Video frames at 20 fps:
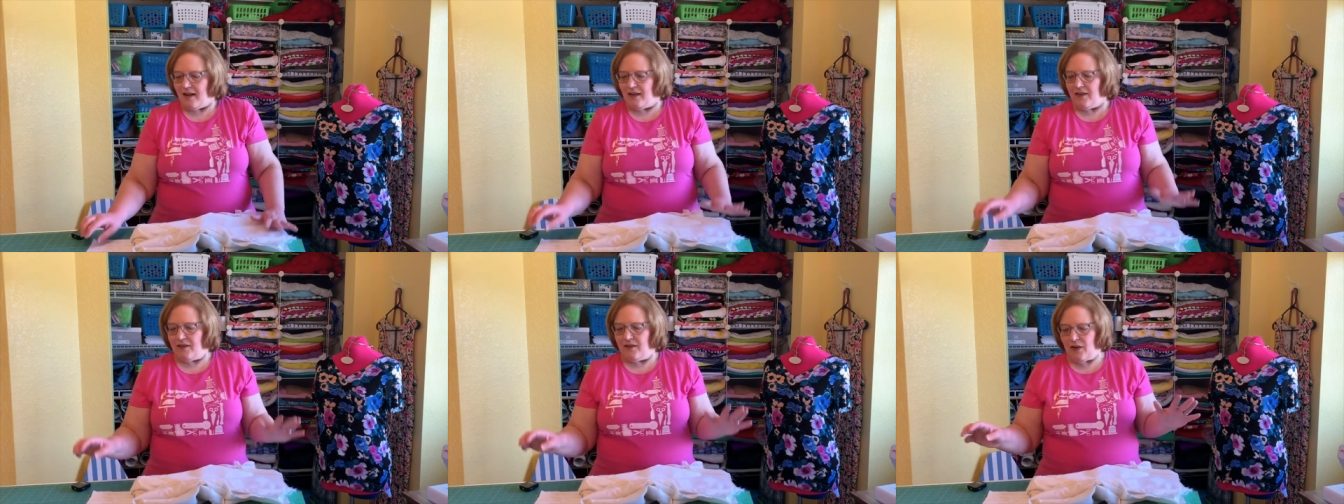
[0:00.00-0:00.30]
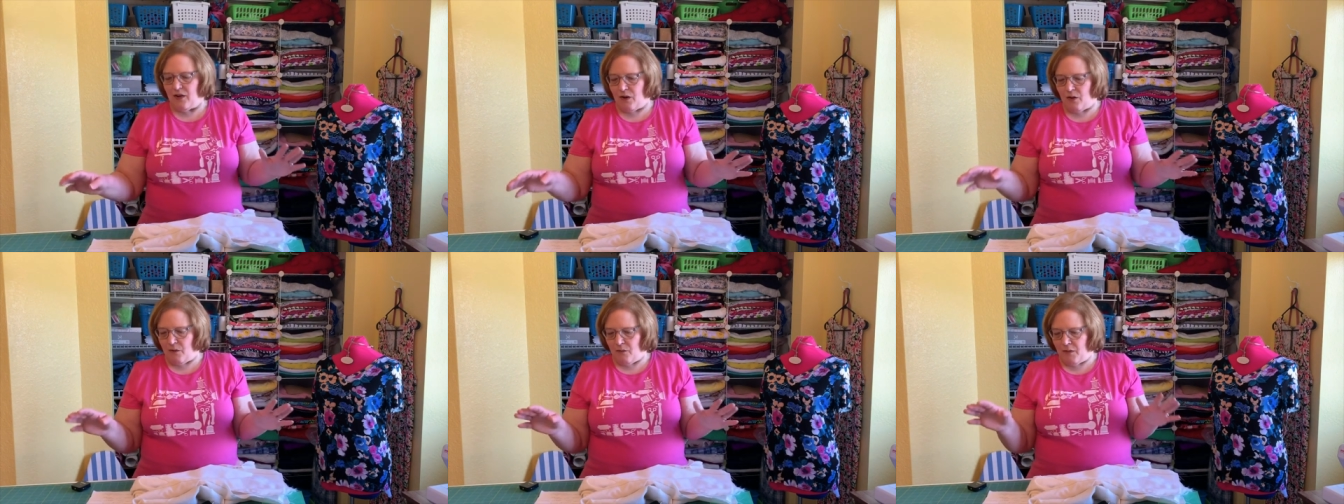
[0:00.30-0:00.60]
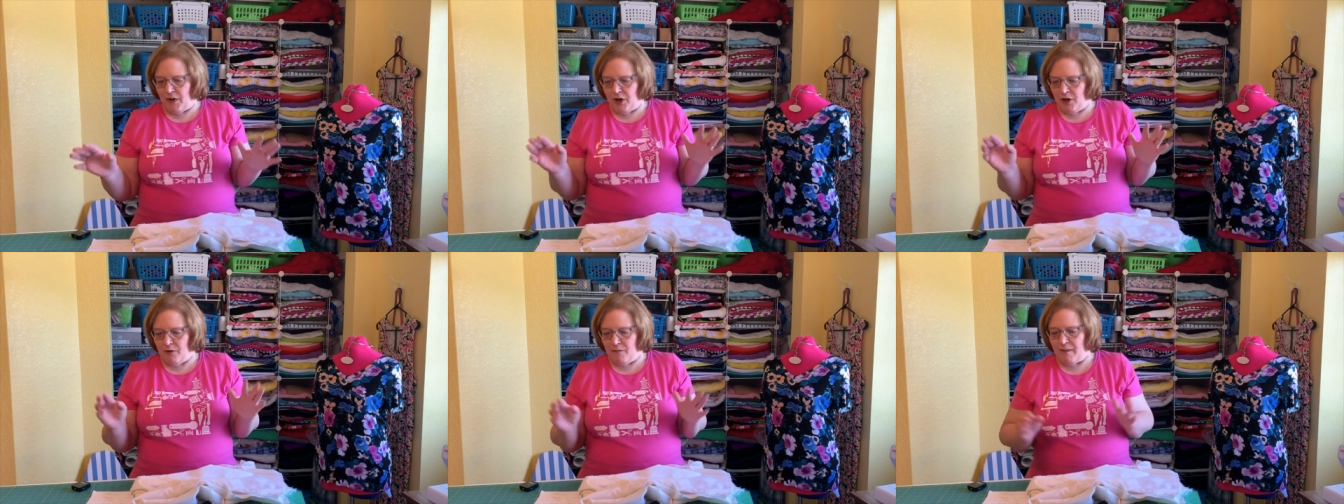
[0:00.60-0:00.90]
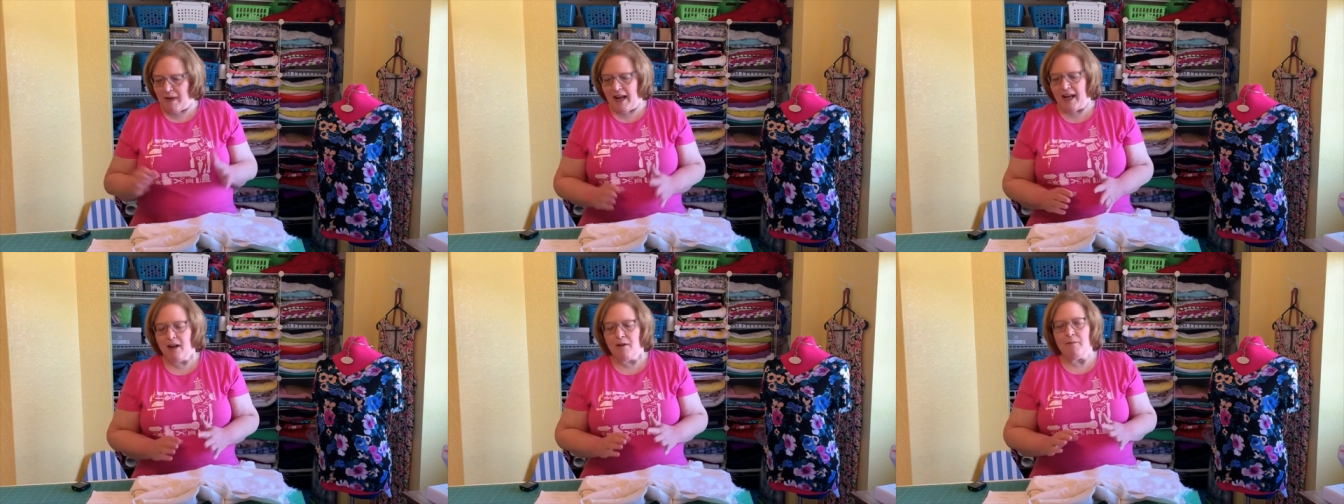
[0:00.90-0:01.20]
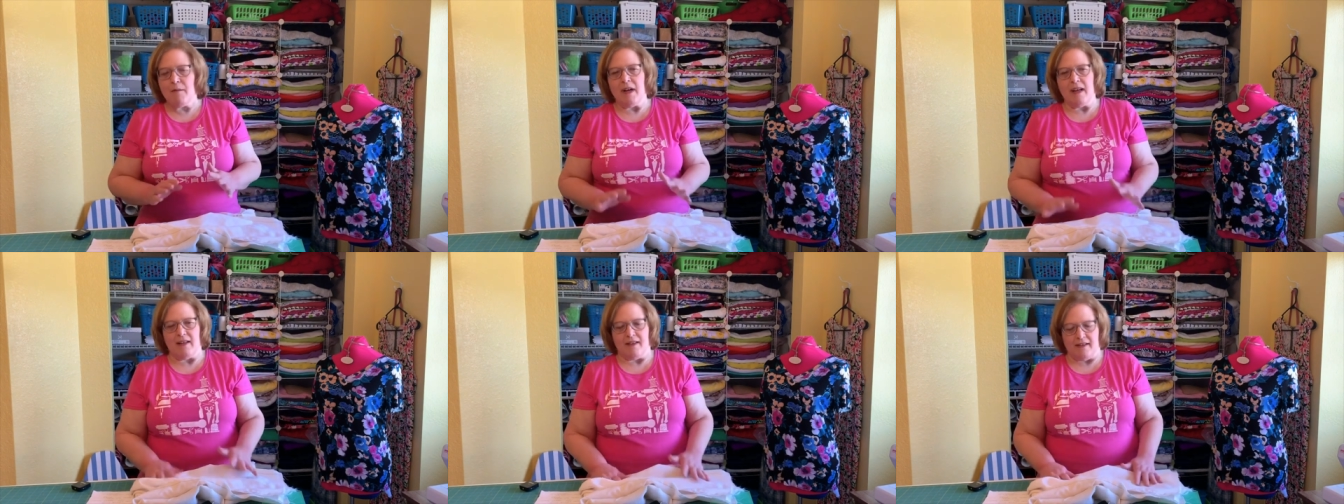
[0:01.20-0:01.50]
So when you make a
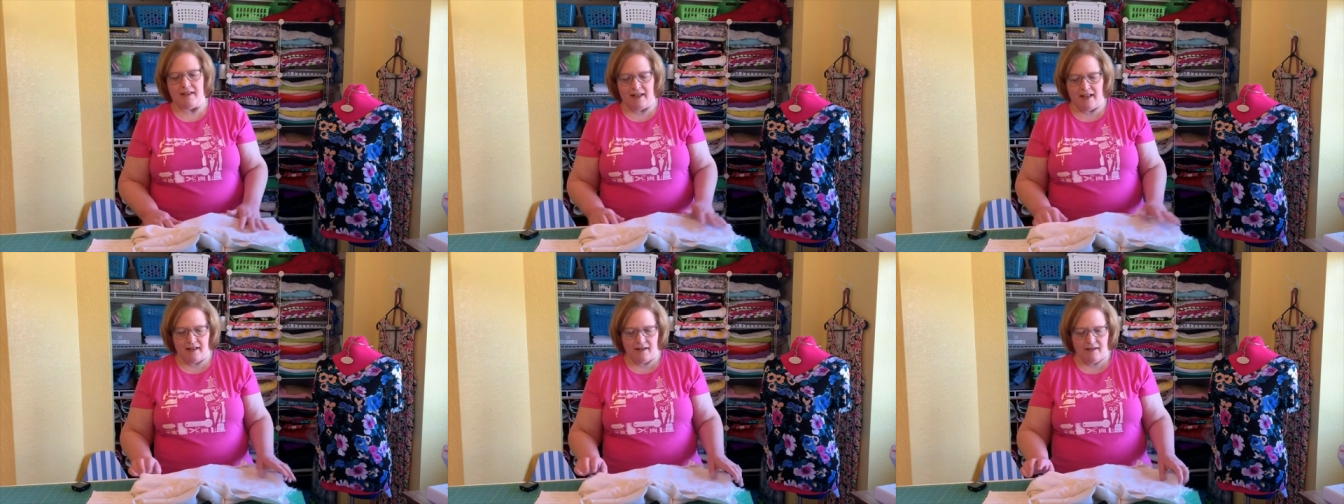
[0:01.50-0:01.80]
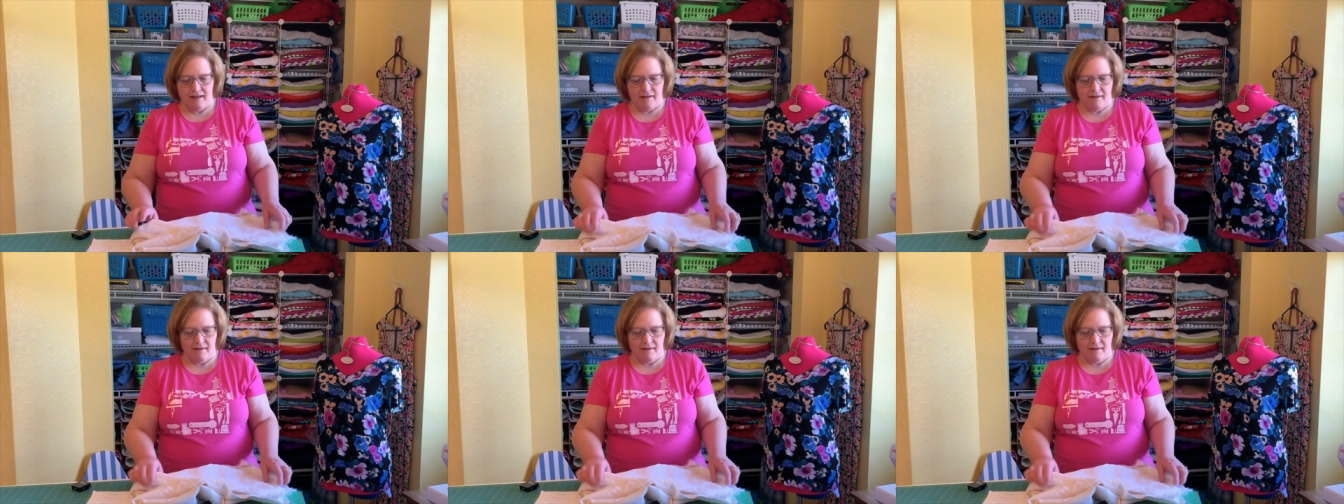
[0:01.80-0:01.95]
muslin,